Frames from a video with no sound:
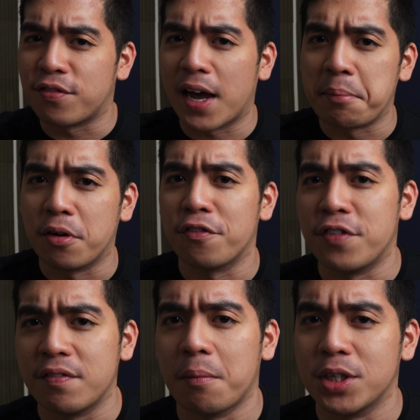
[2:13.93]
vibe of
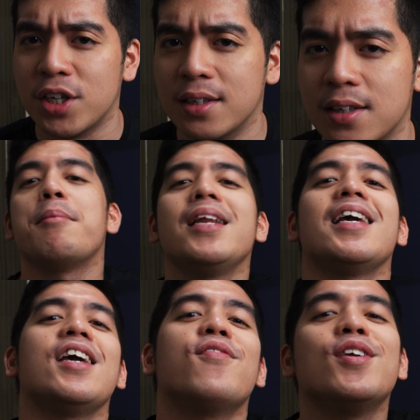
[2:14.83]
Viva Magenta. I mean,
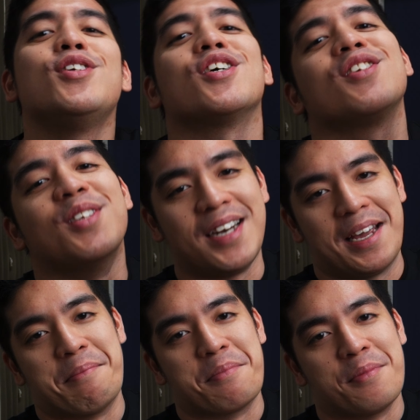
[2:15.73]
even just the
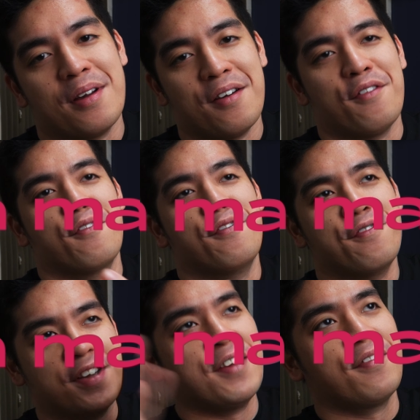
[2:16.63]
name,
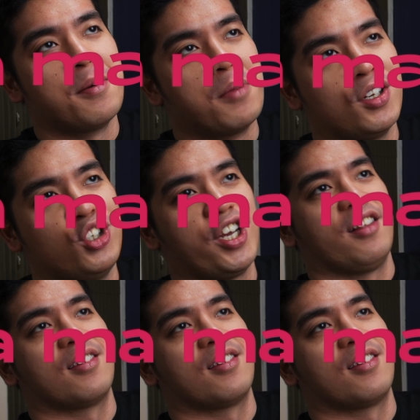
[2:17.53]
Viva Magenta.